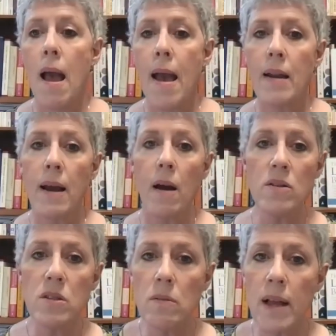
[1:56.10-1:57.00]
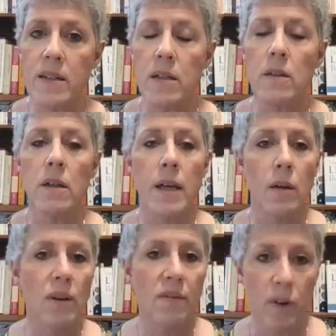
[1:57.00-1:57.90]
And I also like to look at a
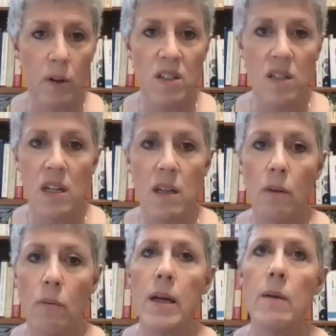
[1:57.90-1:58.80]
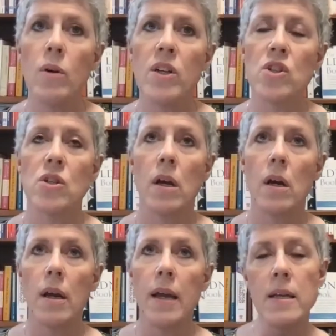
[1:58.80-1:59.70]
reverse T3, which
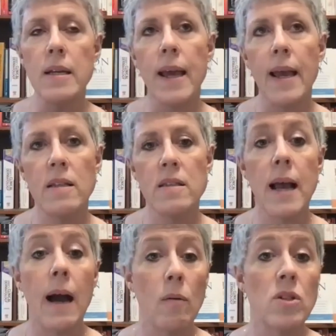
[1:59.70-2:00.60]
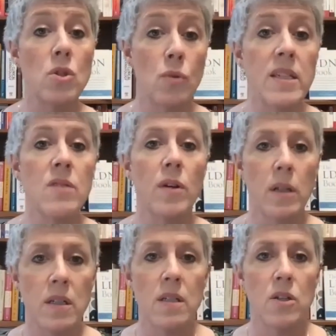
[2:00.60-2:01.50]
indicates how stressful
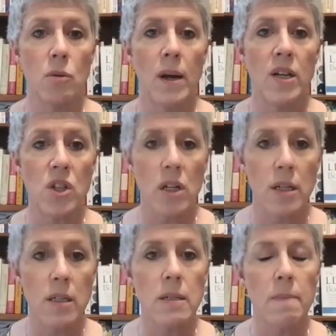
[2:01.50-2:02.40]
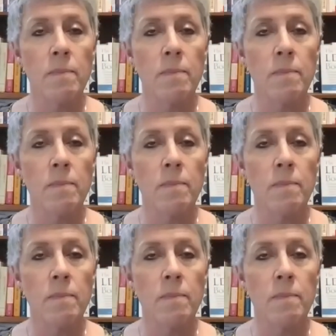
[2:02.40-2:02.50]
a situation is,